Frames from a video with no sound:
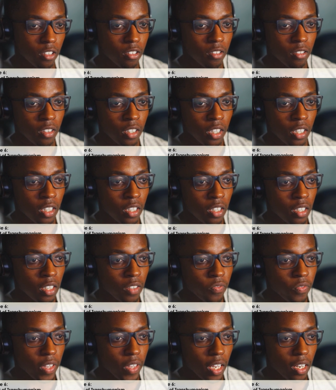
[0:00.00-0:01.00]
and affect our
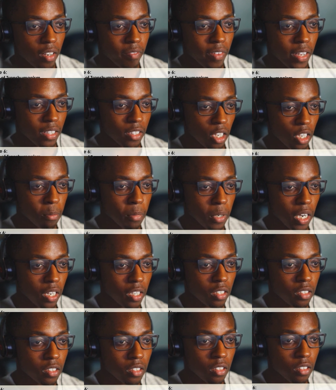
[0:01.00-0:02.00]
bodies,
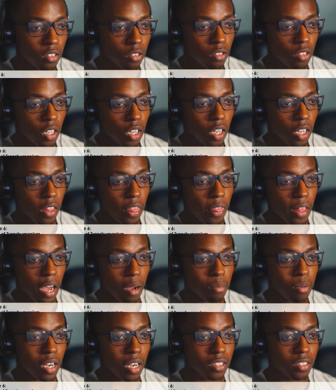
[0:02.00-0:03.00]
thought processes,
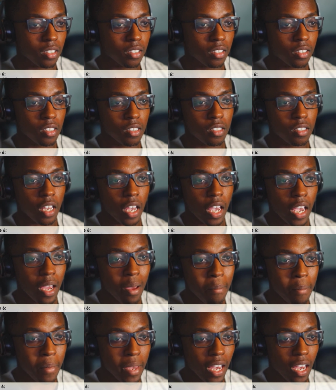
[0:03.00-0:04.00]
and
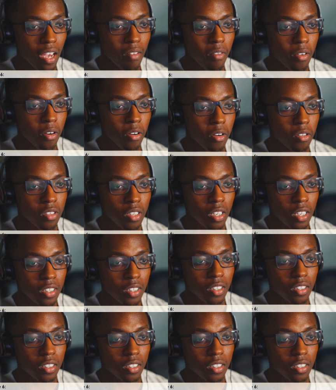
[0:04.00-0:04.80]
behaviors, society will